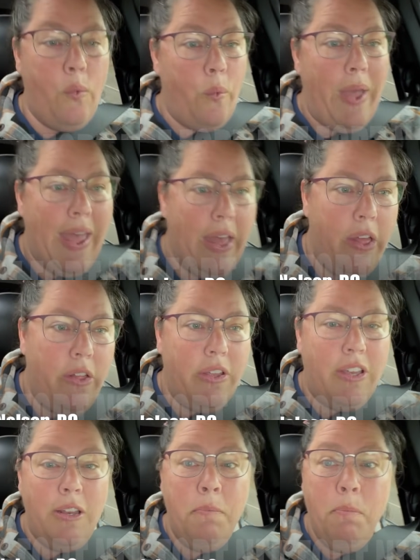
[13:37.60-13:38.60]
Well,
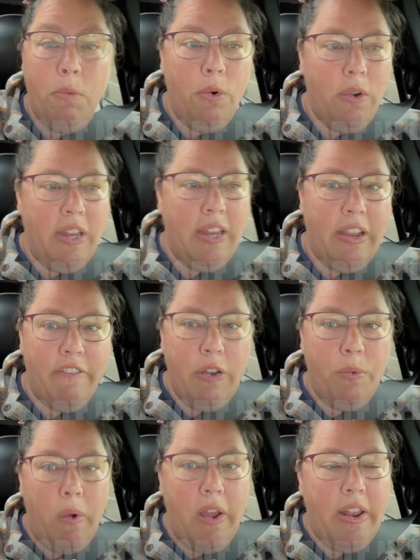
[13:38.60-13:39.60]
good morning,
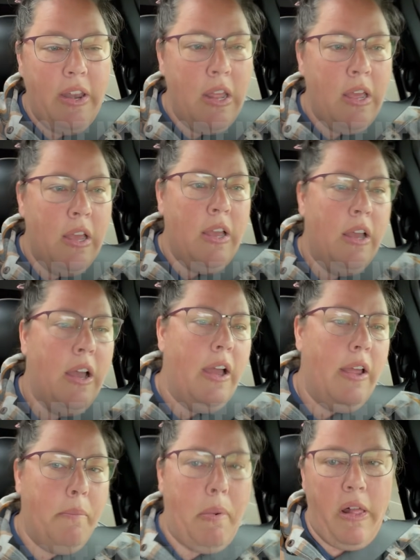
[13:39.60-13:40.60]
everyone.
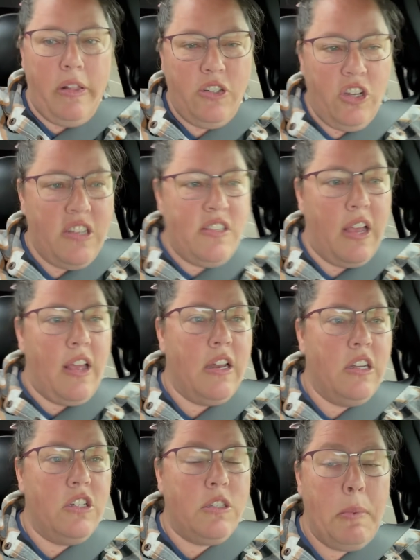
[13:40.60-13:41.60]
I apologize. I'm
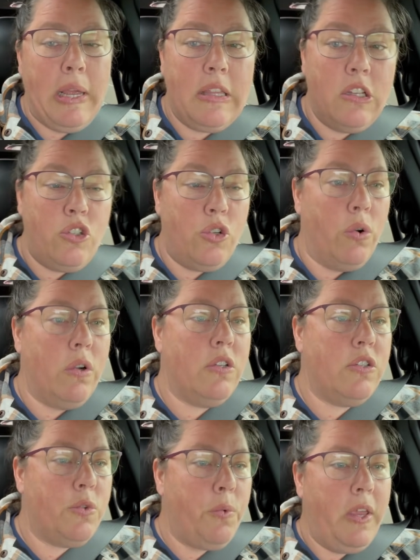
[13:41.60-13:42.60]
going to just make this short
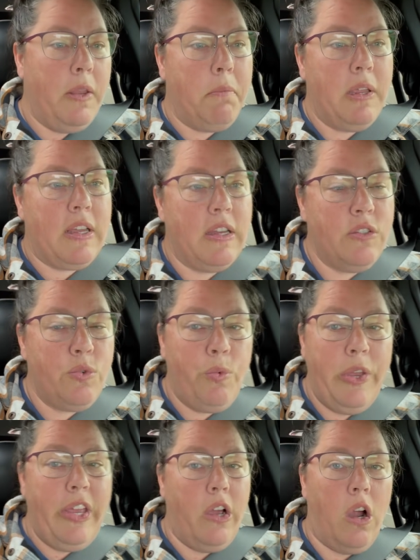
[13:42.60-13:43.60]
and sweet because
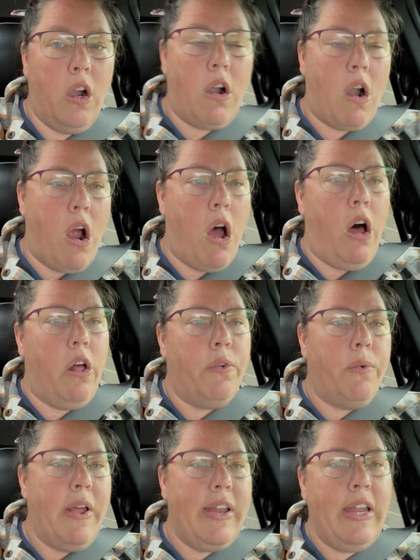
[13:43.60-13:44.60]
we are
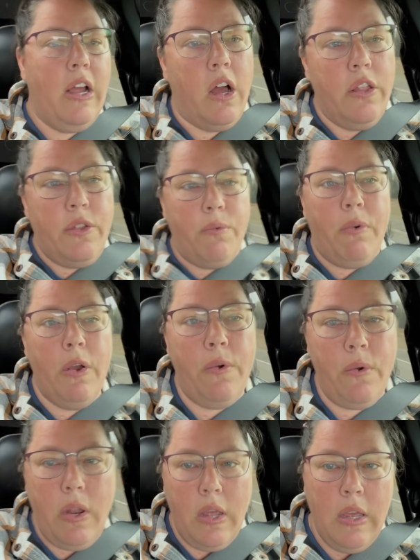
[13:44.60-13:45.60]
already on the
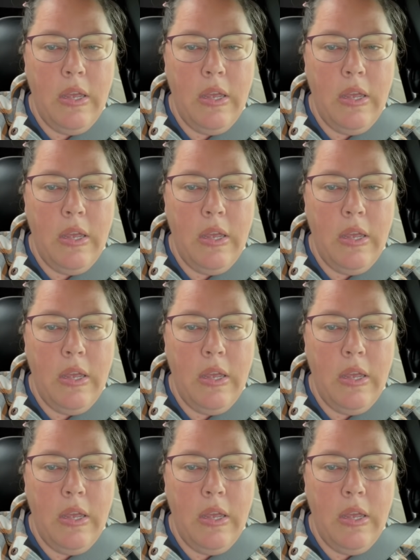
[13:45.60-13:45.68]
road.